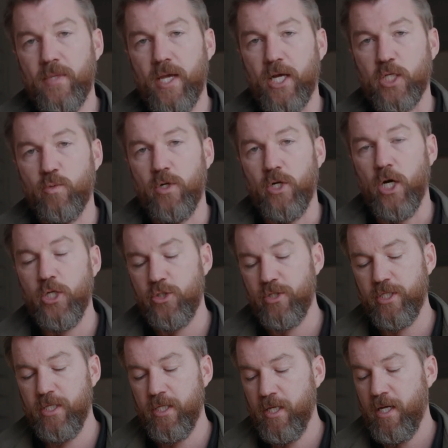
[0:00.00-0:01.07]

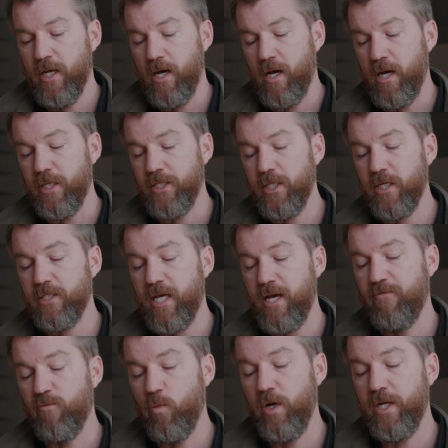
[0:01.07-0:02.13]
X100 does
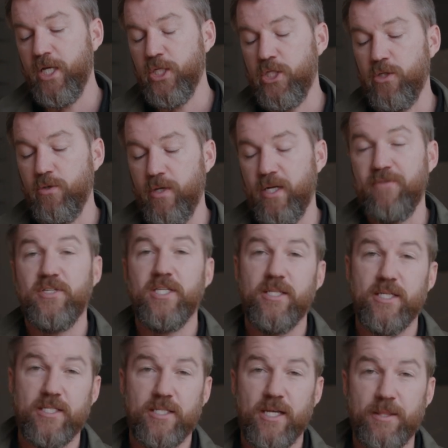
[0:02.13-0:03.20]
have one issue, and I've seen
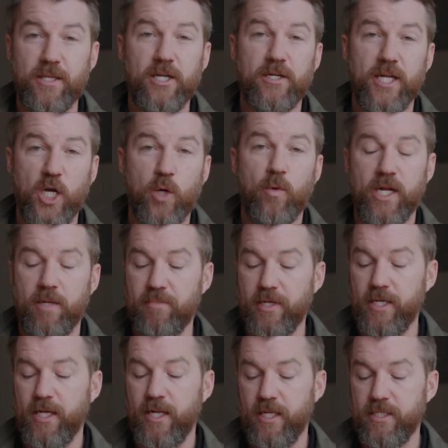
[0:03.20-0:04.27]
this on the internet quite a
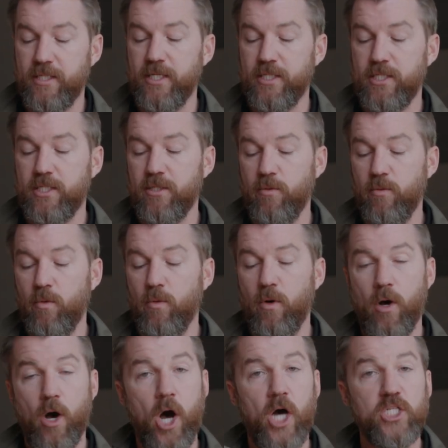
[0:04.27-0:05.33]
bit, and it's this
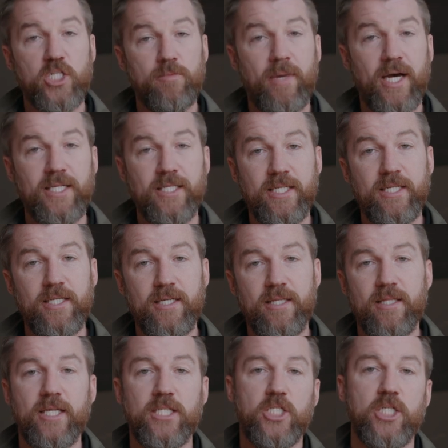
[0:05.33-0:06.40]
awesome idea
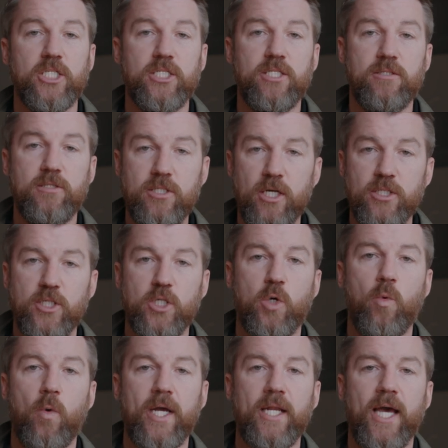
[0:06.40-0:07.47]
that just doesn't
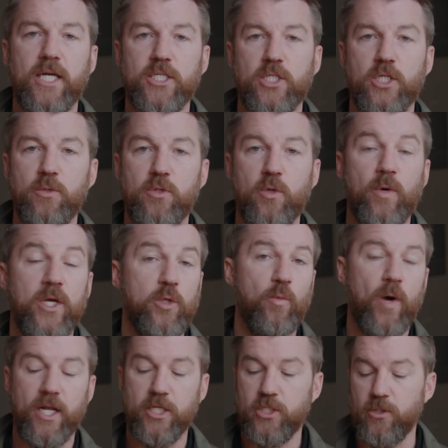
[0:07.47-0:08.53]
quite execute the way you'd
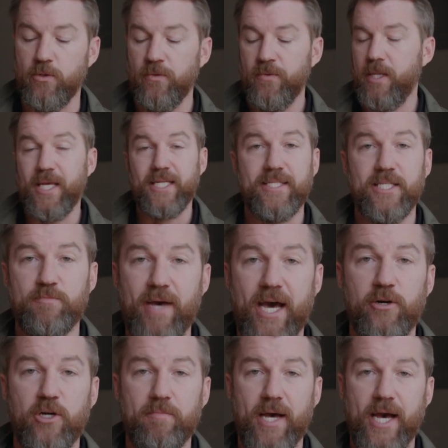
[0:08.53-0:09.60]
want it to. And that's this
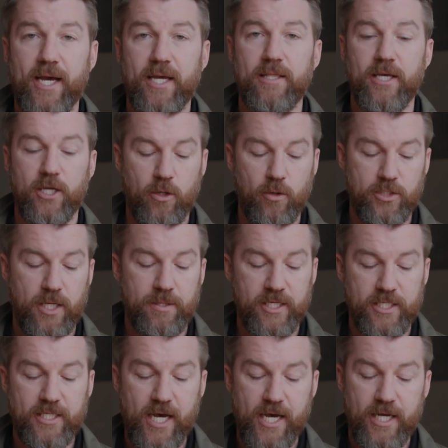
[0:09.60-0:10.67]
battery pack that goes on the
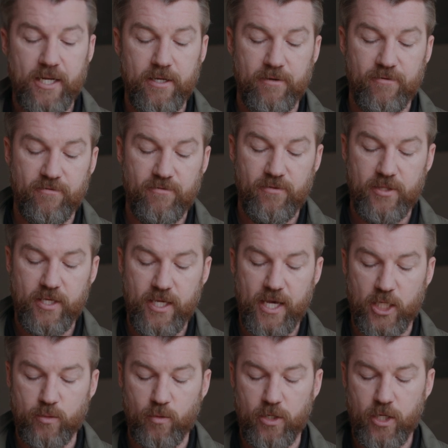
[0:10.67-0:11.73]
side of the
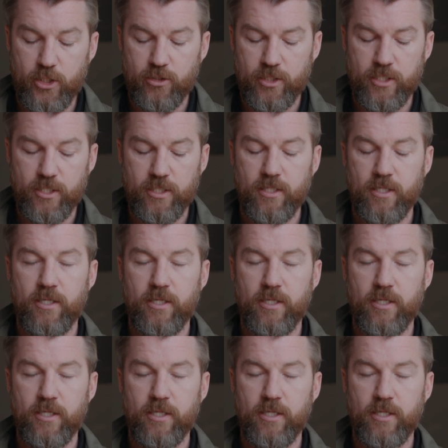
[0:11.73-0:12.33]
X100